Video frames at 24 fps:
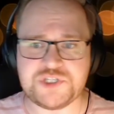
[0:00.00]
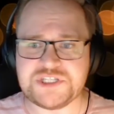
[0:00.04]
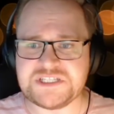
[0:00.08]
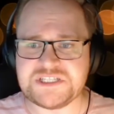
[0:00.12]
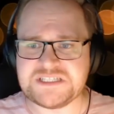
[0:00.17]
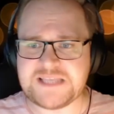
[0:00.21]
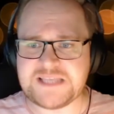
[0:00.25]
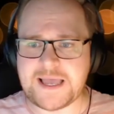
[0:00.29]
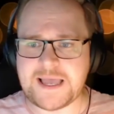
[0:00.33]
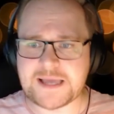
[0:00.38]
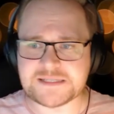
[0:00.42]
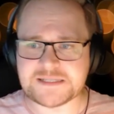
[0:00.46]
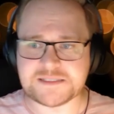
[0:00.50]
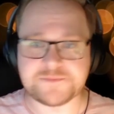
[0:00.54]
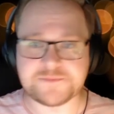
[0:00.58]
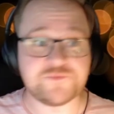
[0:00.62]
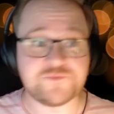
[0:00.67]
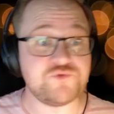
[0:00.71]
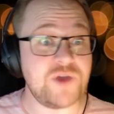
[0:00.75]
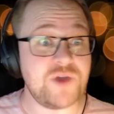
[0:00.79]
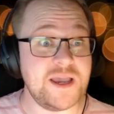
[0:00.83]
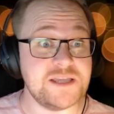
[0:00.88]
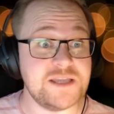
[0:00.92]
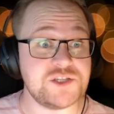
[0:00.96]
is sad.
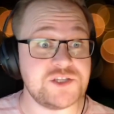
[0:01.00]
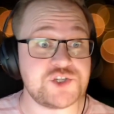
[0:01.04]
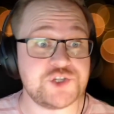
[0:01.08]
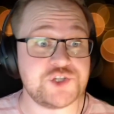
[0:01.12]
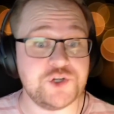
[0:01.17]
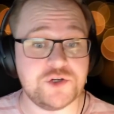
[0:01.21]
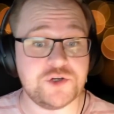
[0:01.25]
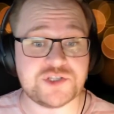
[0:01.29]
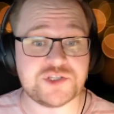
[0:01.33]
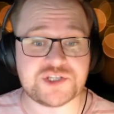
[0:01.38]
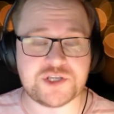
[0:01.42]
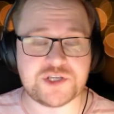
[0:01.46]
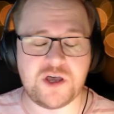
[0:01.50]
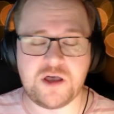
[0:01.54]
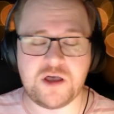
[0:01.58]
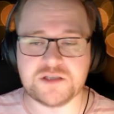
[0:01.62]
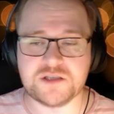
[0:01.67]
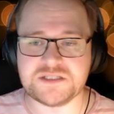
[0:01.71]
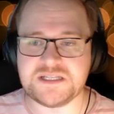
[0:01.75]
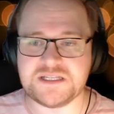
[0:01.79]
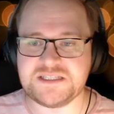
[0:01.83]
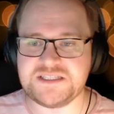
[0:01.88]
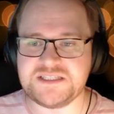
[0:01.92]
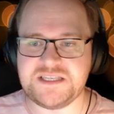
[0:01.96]
Right, show
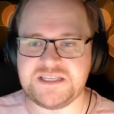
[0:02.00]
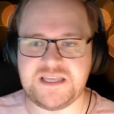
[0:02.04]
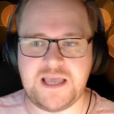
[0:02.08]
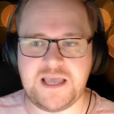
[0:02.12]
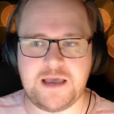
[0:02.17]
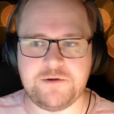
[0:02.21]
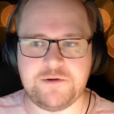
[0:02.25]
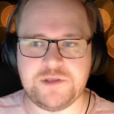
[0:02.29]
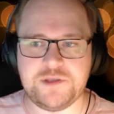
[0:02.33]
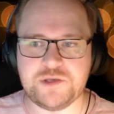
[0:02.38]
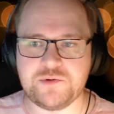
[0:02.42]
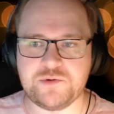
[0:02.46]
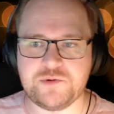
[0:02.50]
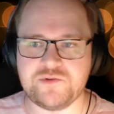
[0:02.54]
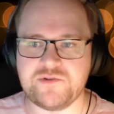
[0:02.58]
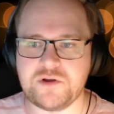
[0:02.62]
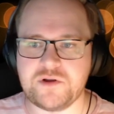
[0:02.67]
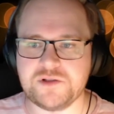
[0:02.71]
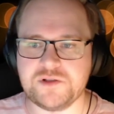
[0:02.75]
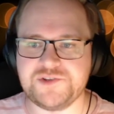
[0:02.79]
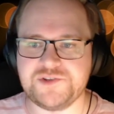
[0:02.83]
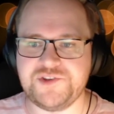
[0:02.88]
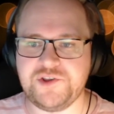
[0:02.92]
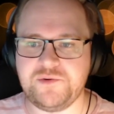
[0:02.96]
scores. Let's see how you are
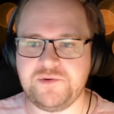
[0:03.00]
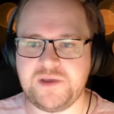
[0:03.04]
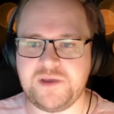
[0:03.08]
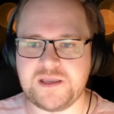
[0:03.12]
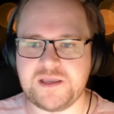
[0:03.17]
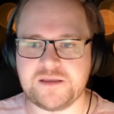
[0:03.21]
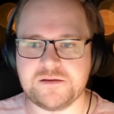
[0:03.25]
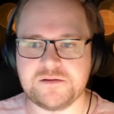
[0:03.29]
all doing.